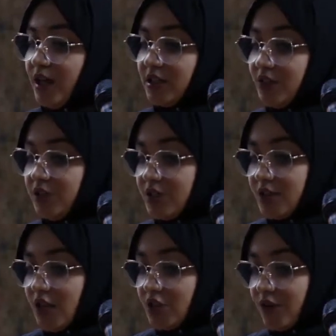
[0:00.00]
another
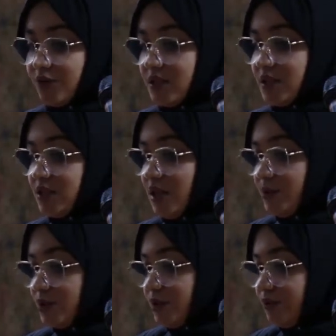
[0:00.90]
search of the
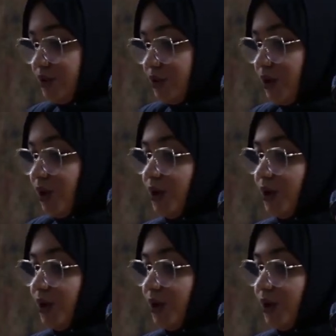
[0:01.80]
systemics review,